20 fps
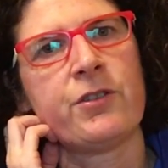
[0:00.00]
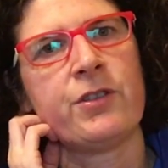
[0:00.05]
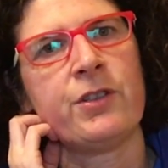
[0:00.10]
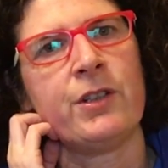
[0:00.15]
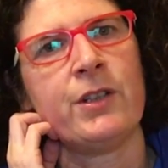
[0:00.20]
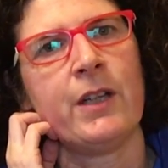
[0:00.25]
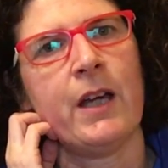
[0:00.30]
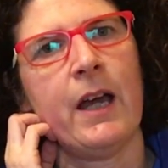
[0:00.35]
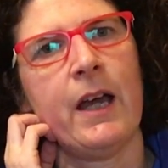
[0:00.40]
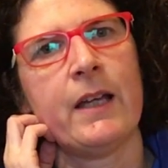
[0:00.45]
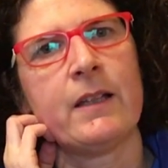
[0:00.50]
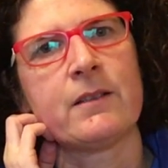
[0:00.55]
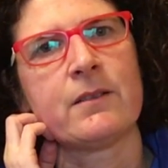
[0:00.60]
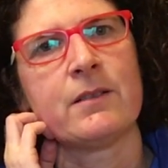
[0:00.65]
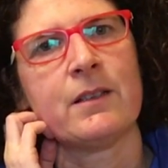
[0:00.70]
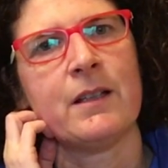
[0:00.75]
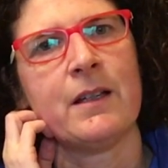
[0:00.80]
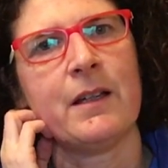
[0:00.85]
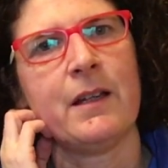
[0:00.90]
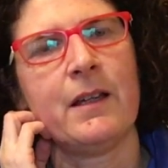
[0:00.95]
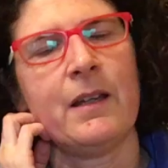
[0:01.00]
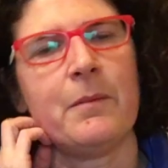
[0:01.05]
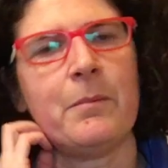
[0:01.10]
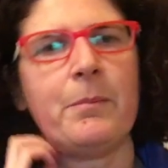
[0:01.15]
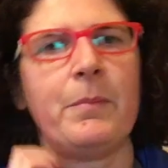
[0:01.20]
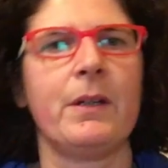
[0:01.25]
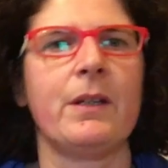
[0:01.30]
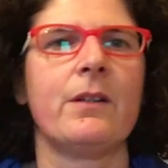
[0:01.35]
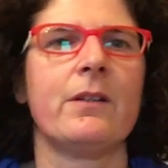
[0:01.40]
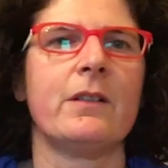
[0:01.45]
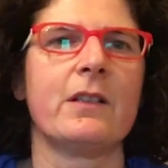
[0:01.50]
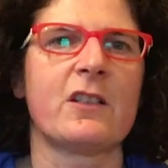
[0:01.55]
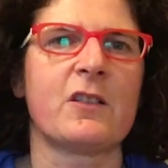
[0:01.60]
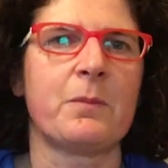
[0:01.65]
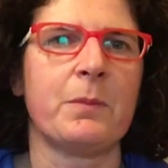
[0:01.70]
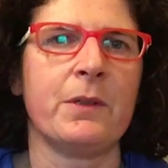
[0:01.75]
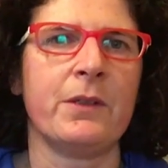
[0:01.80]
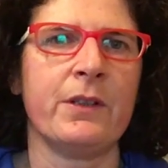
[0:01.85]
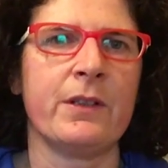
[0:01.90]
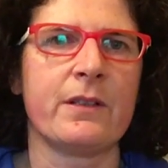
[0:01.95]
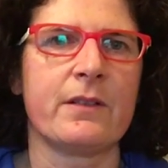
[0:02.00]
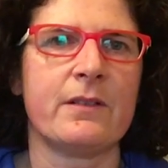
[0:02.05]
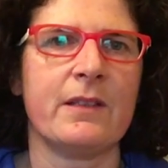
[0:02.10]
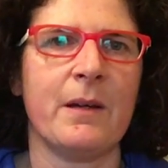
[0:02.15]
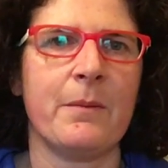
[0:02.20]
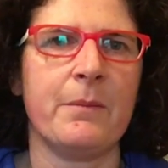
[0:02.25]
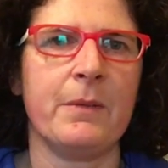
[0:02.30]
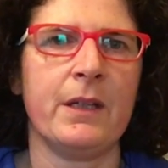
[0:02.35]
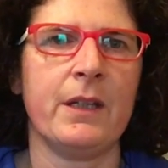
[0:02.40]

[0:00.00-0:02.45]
She has a bigger experience than